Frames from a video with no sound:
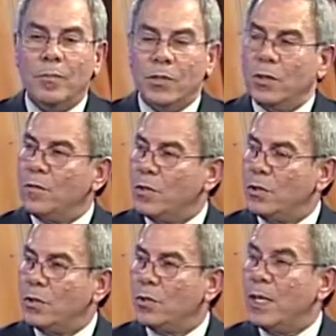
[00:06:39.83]
prison
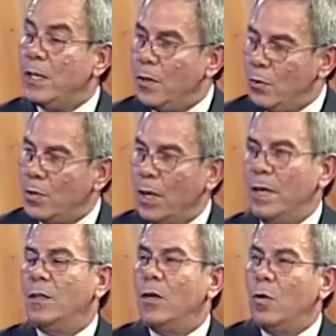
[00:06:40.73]
officials in
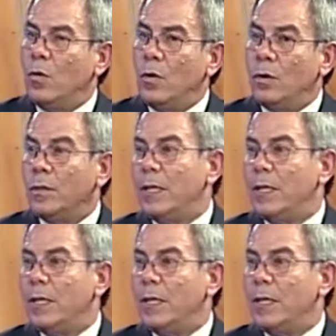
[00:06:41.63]
Utah or